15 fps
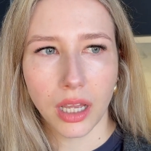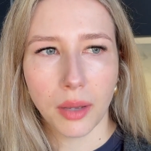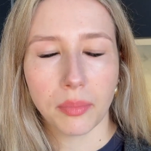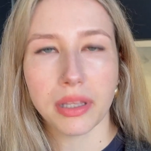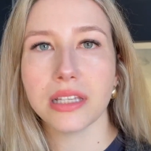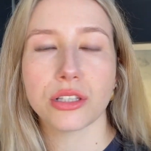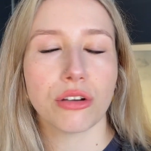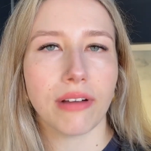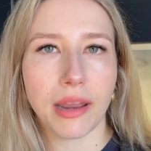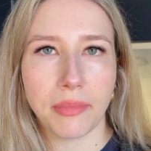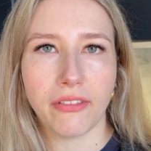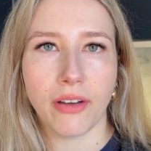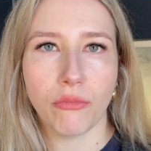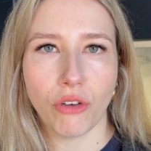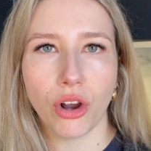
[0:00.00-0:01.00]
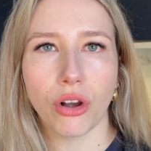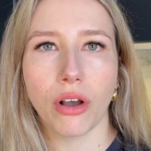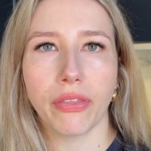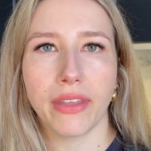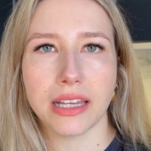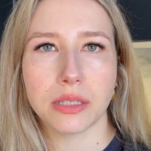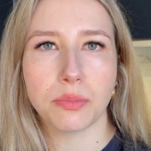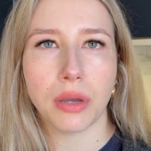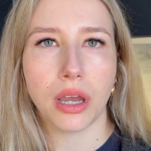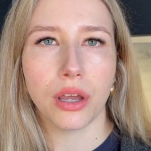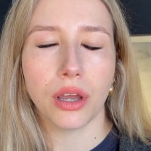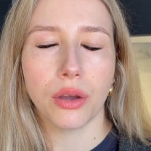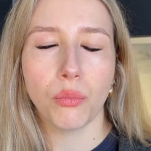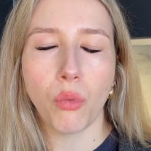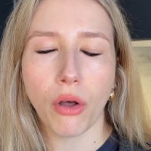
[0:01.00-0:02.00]
please correct me if I'm wrong on this, but
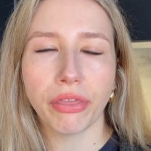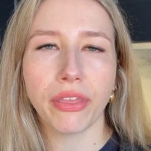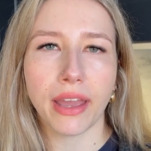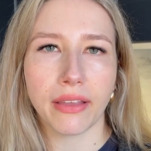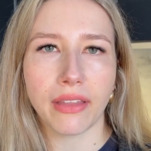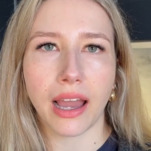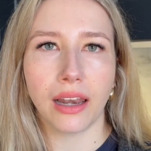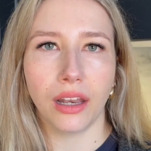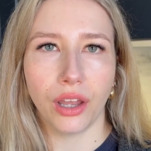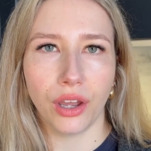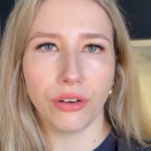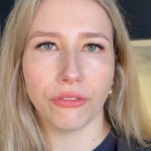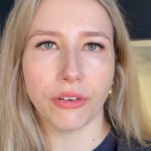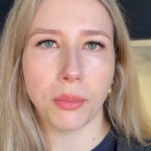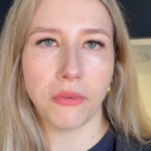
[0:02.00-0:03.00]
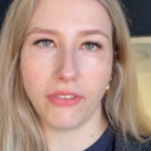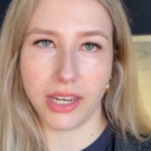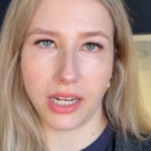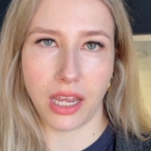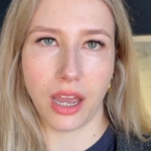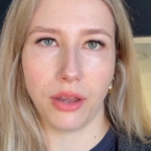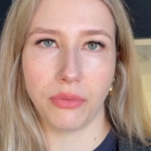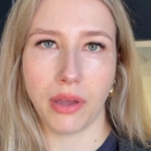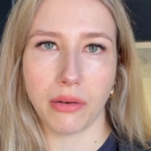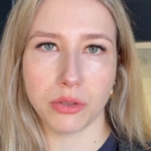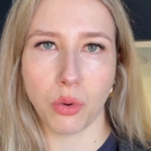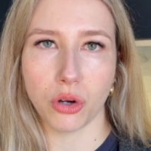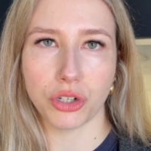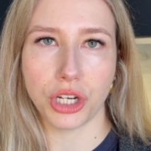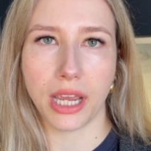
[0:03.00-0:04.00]
one thing that I learned from a video that I was
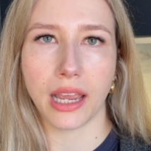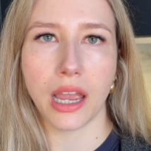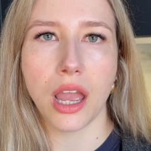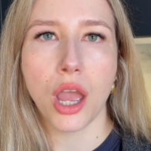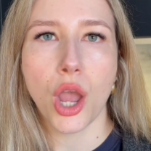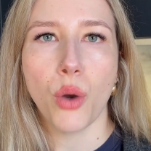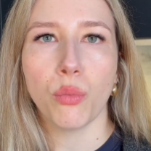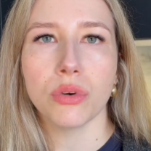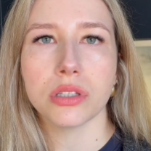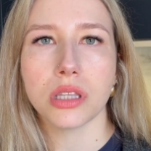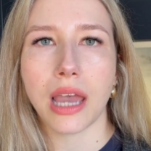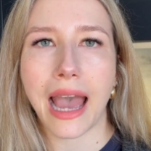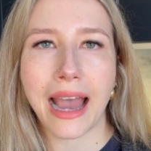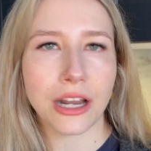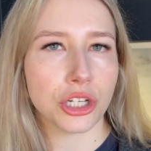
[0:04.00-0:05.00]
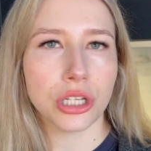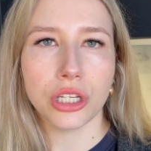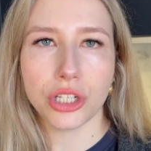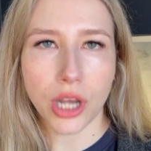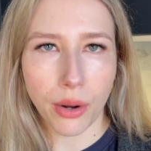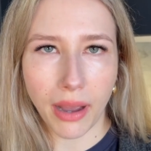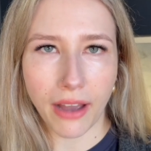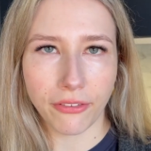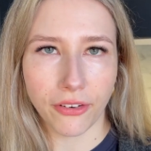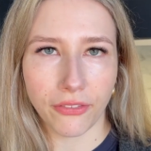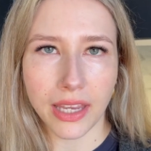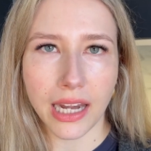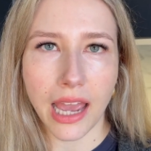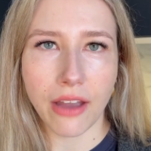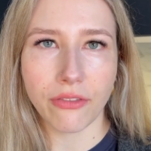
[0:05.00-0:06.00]
watching was that actually you don't have to
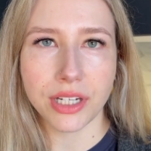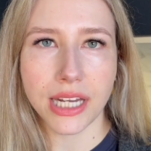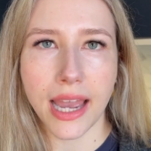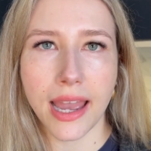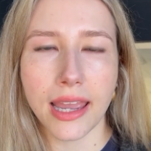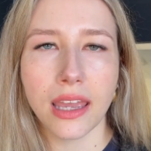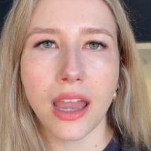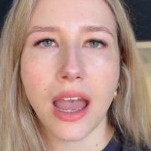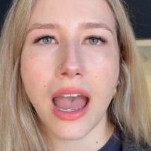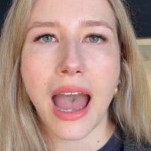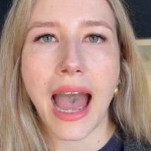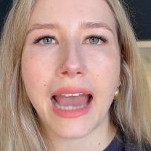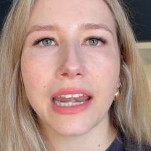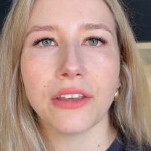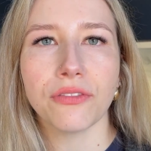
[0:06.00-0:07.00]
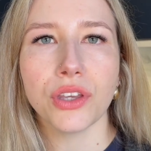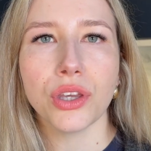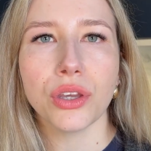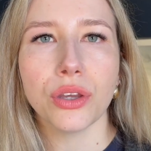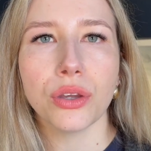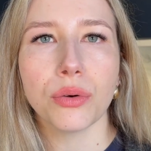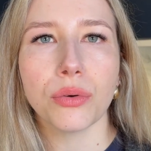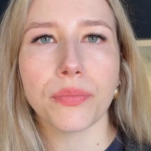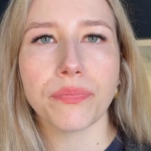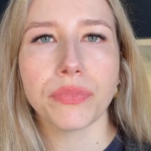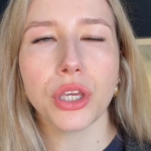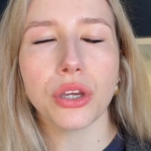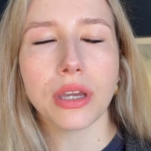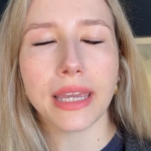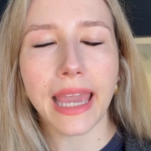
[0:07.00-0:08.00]
feed it every day. And if you
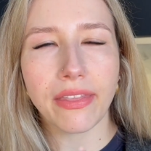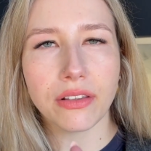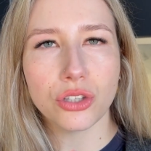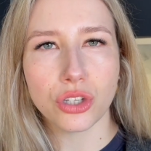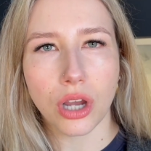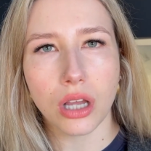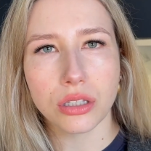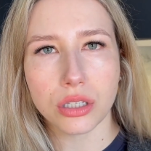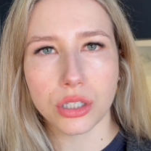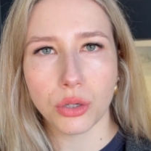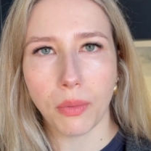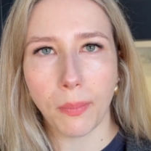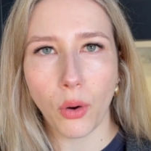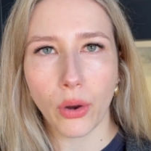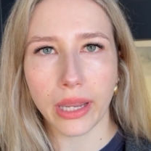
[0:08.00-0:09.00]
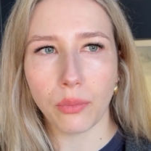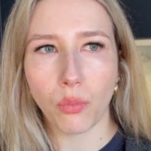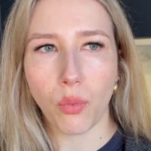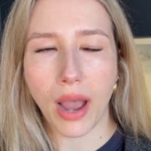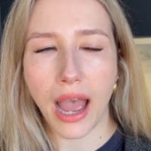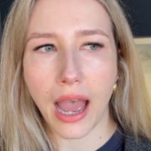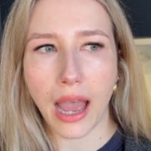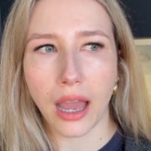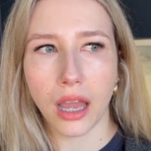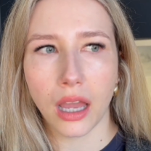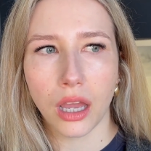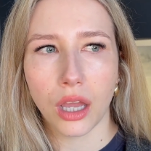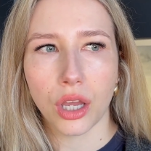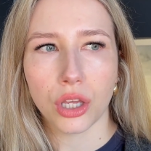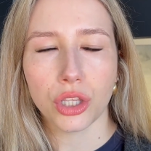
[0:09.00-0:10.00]
can get the starter to a point where
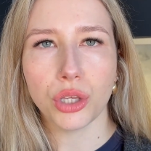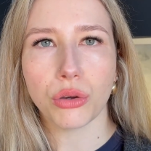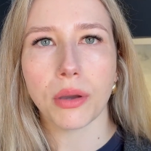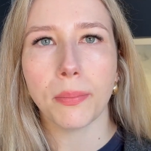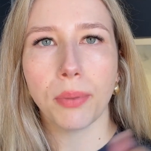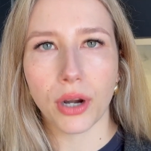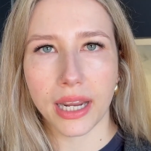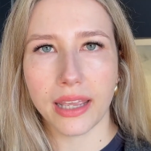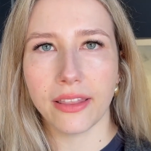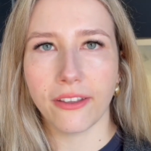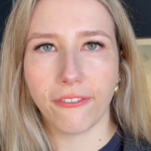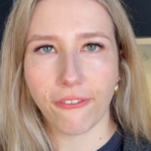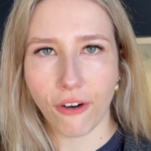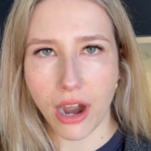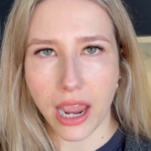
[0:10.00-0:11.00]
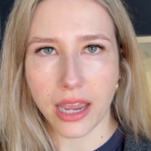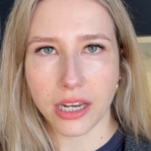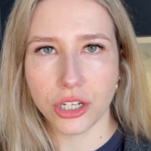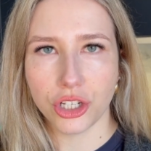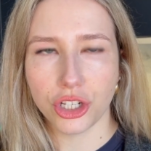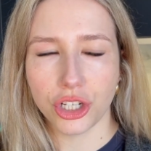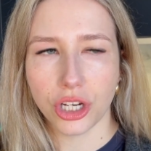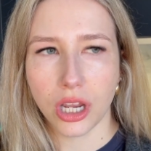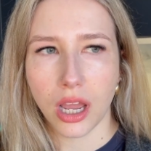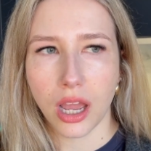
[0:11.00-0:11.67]
you can put it in the fridge